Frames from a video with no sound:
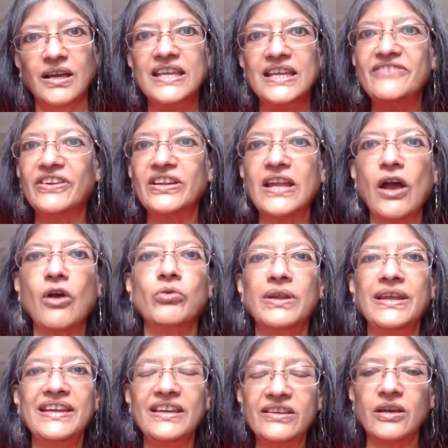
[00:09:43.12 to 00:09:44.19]
Even now
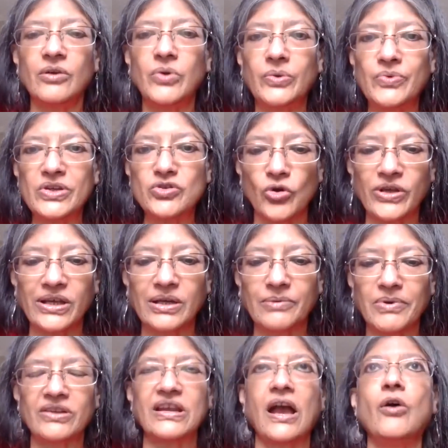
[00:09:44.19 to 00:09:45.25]
in India, when we're talking
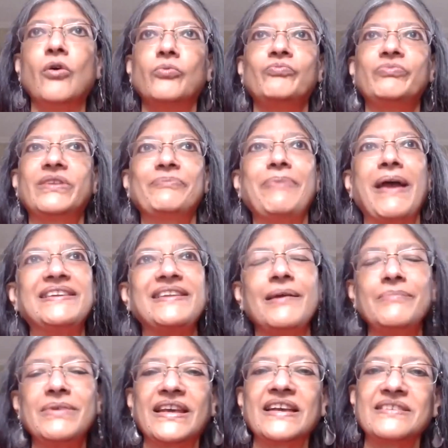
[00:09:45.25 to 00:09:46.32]
about how the
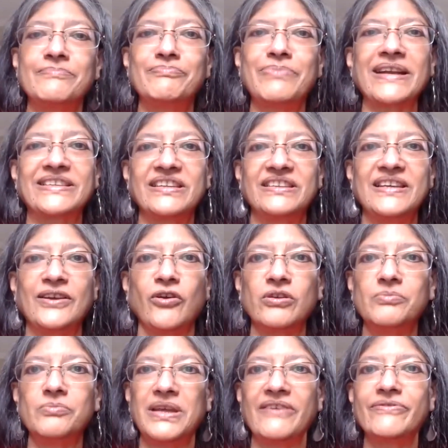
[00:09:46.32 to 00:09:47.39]
pandemic has impacted the
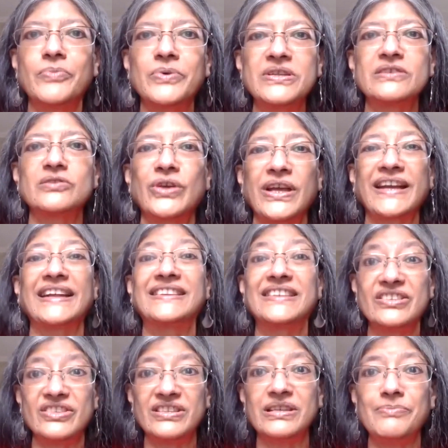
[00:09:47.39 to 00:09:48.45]
economy, everybody's looking at
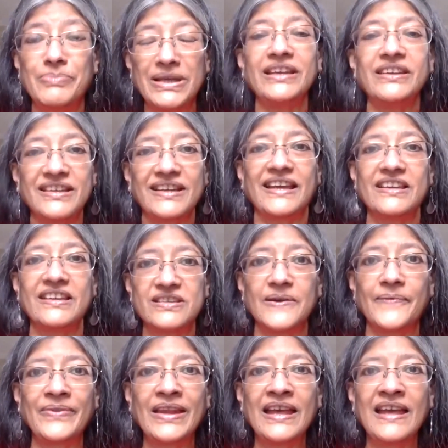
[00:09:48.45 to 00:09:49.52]
the GDP
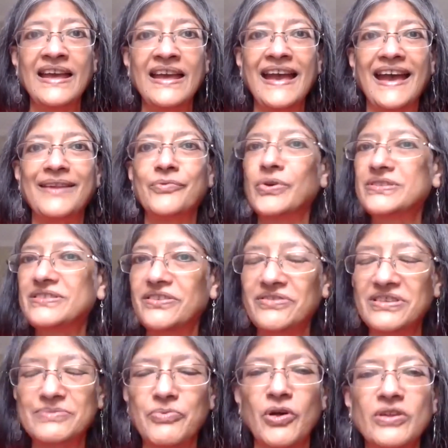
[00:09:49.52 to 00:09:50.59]
indicator. And what's the
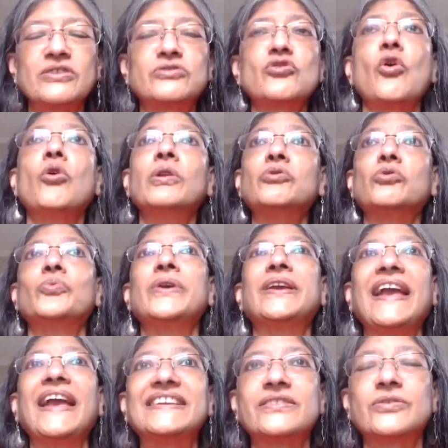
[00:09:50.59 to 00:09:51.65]
response? It's, oh, look, we
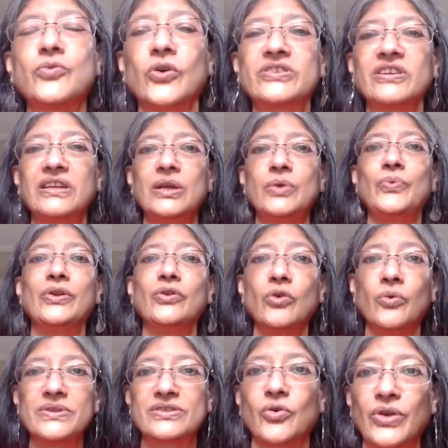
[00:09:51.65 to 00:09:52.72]
get it quarterly, we
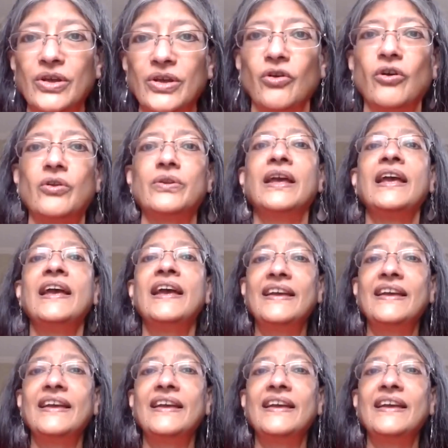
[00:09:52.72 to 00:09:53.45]
know what's going on.